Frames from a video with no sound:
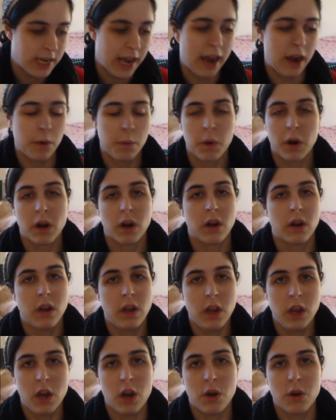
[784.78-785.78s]
deck where,
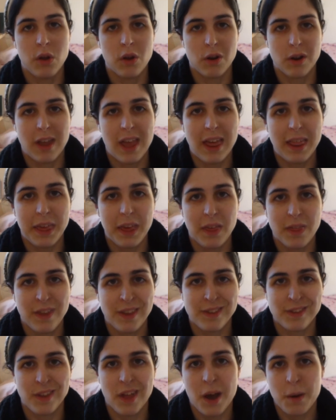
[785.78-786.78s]
you know, you're killing
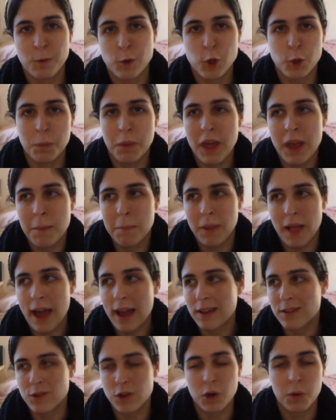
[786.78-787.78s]
things a lot, but you're playing
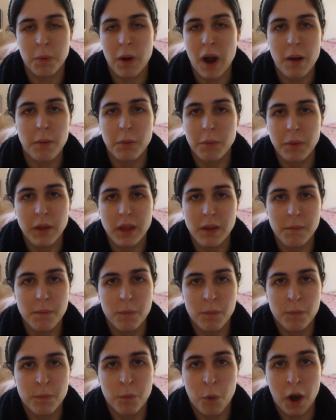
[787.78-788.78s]
black, so you're probably
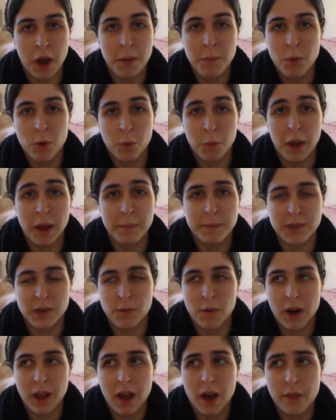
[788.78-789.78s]
running board wipes and
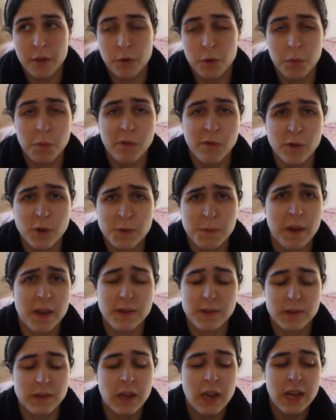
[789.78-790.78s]
running other removal
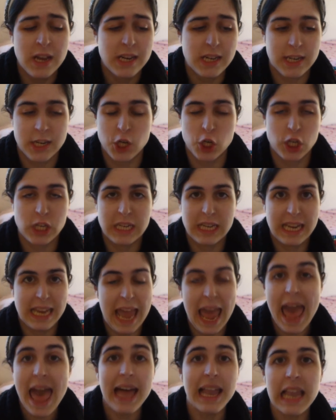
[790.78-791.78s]
spells to just
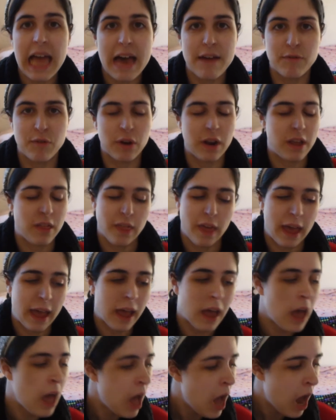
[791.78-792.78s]
kill
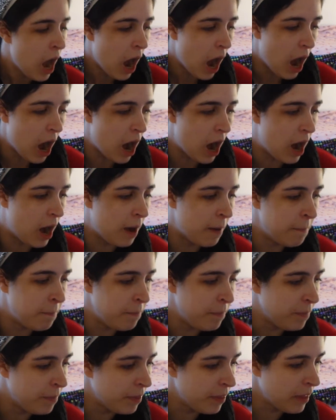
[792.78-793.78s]
everything.
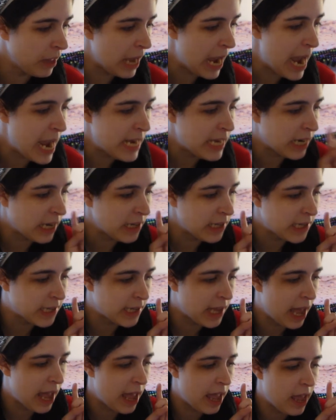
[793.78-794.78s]
It does
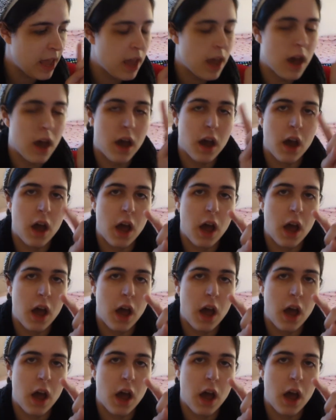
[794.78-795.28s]
say